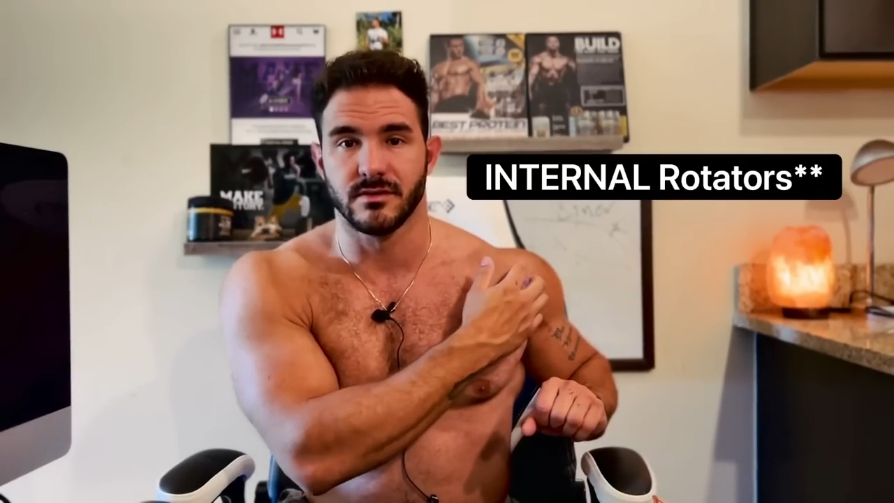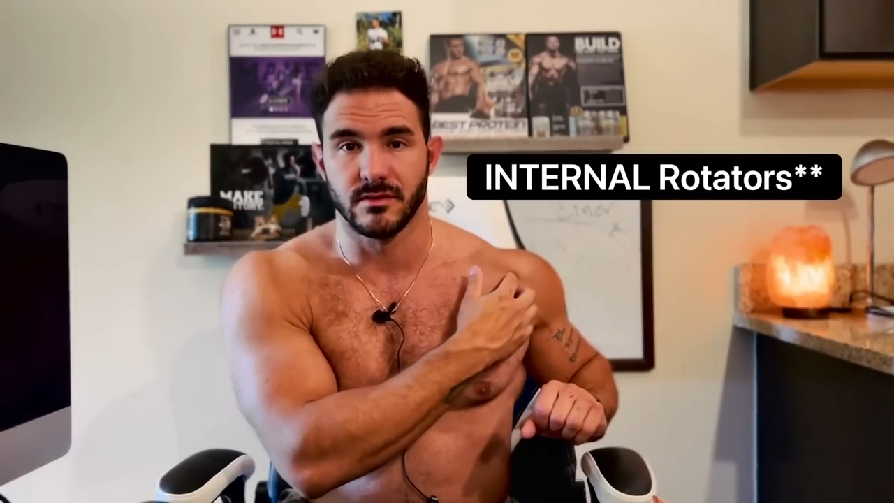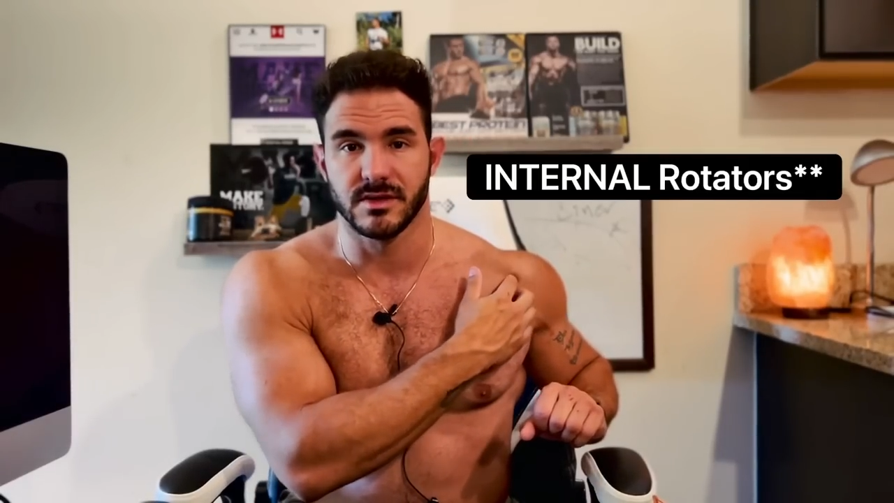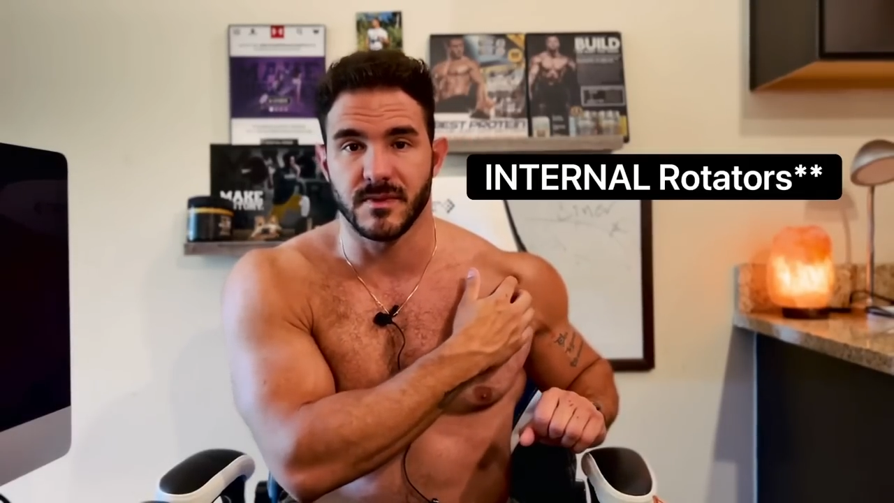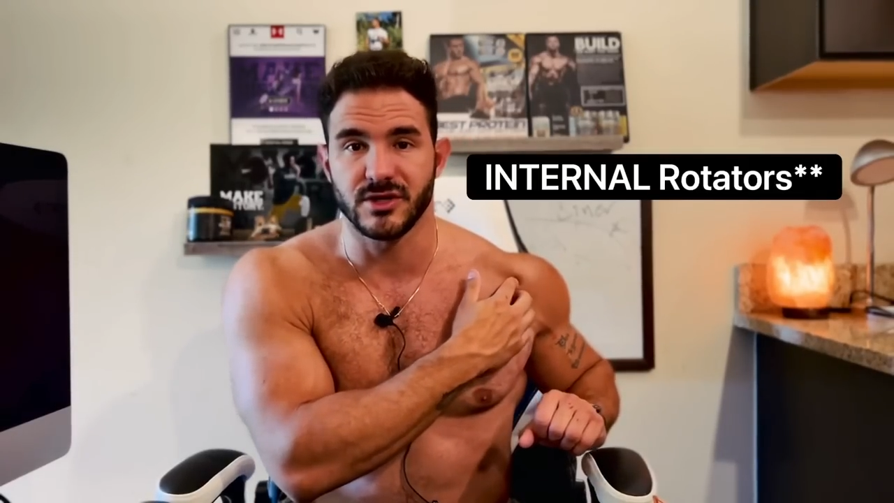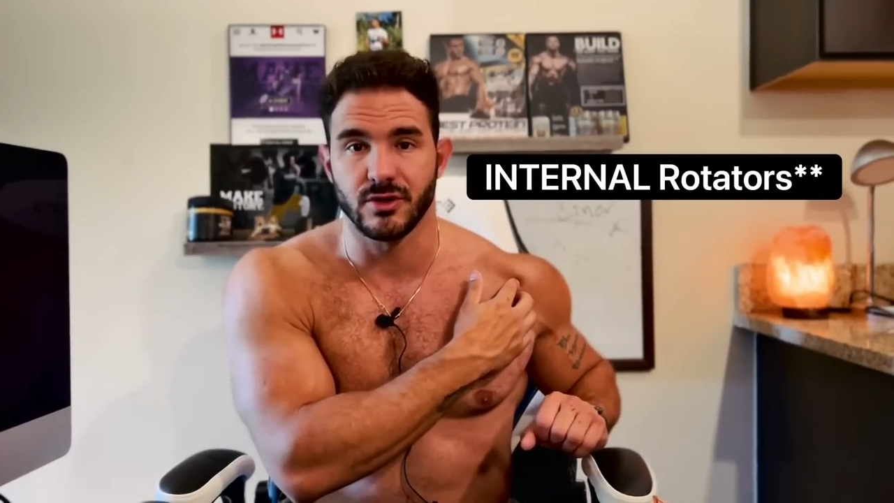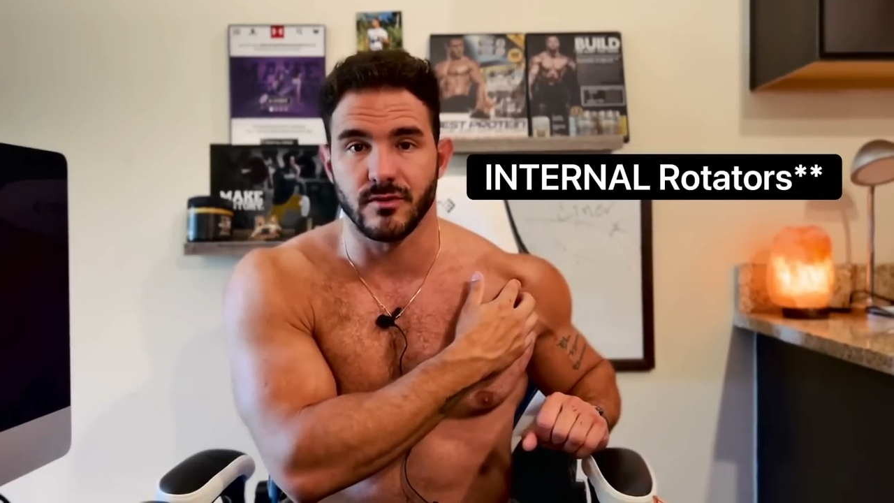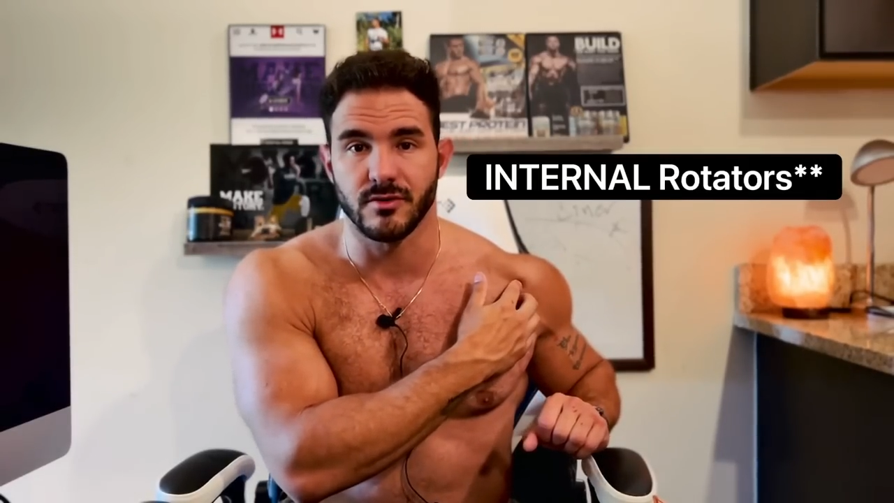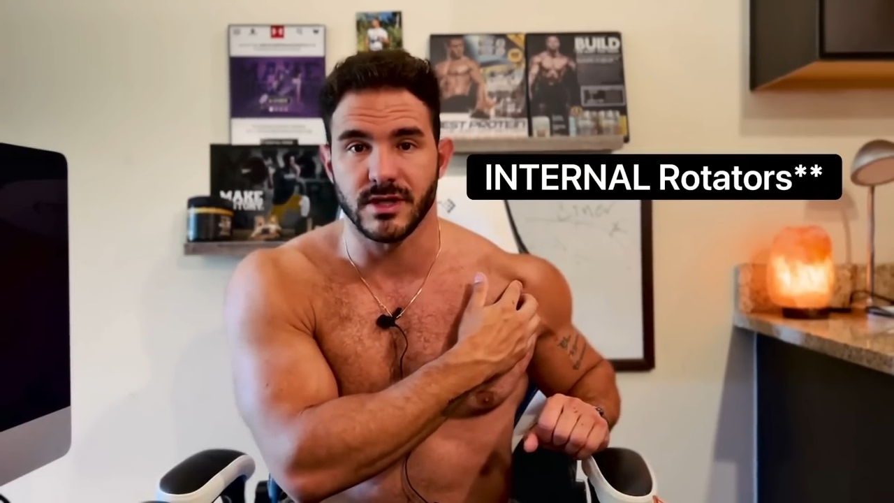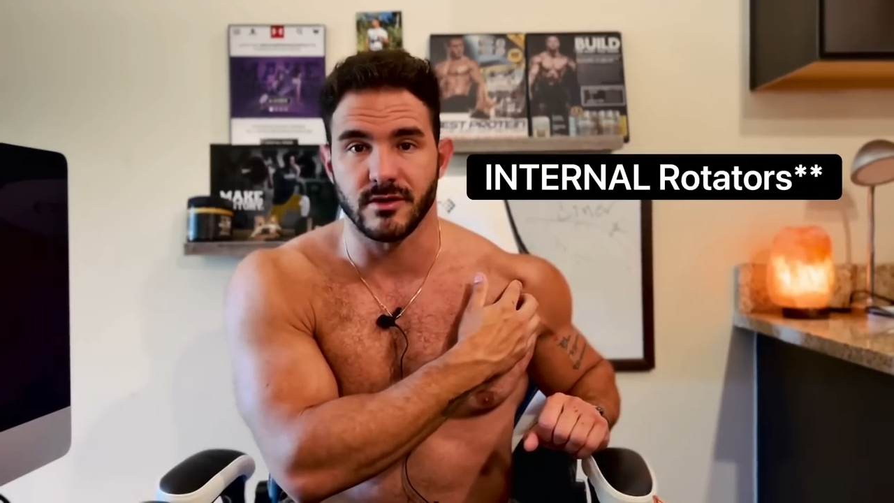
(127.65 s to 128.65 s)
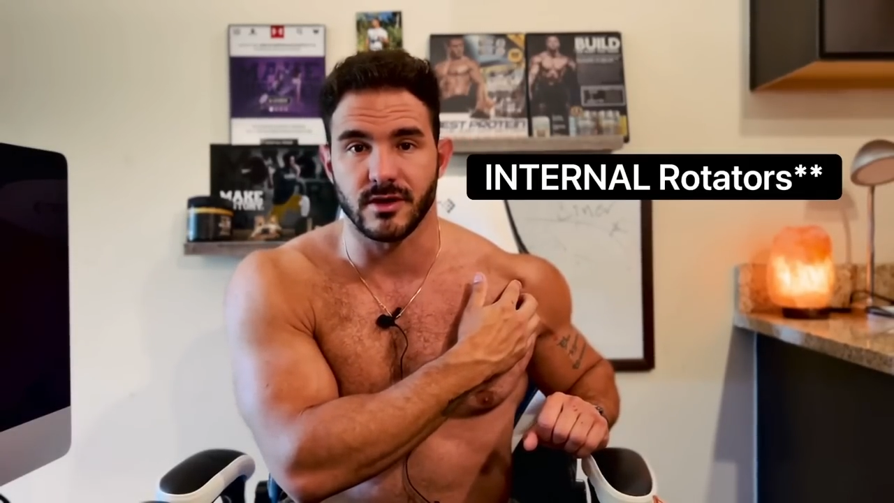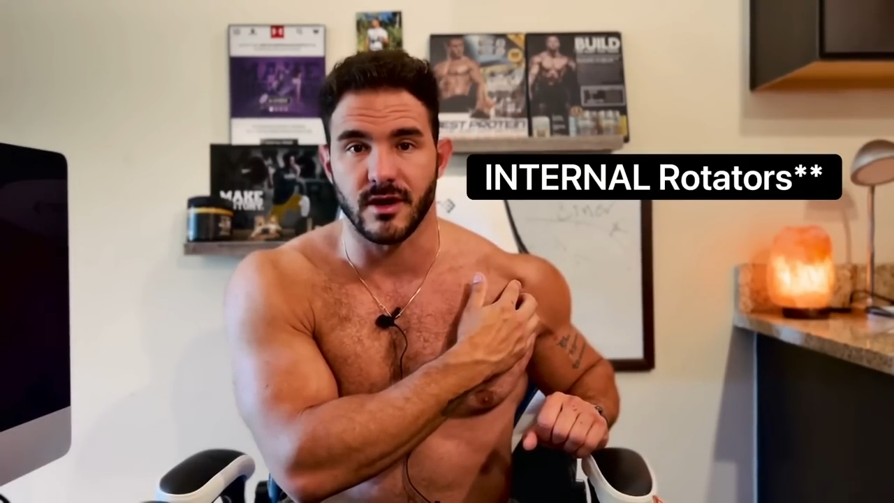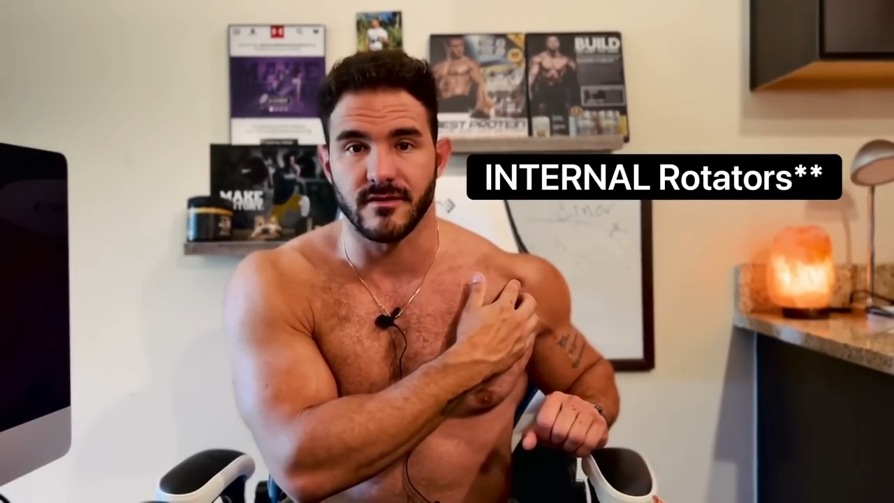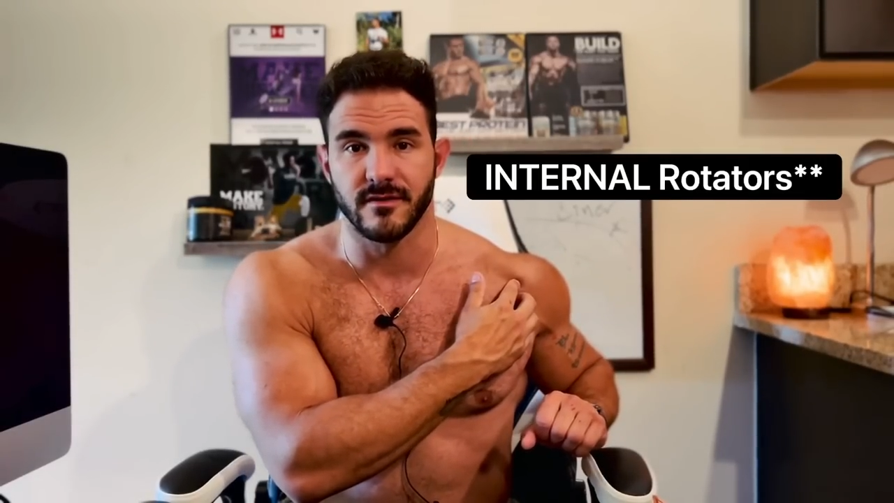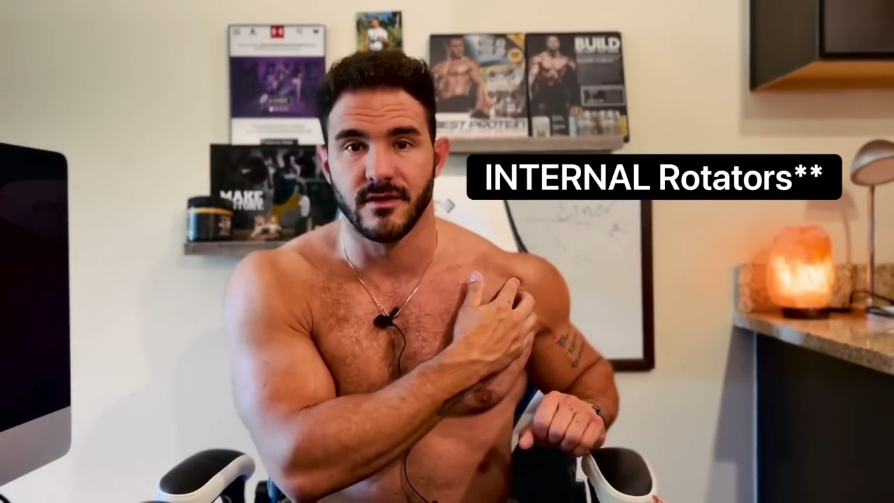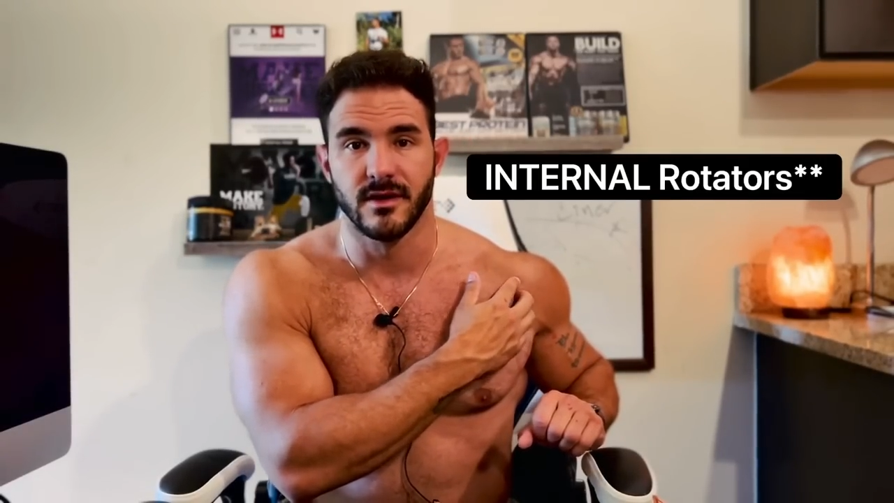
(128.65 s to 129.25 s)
especially your rotator cuff,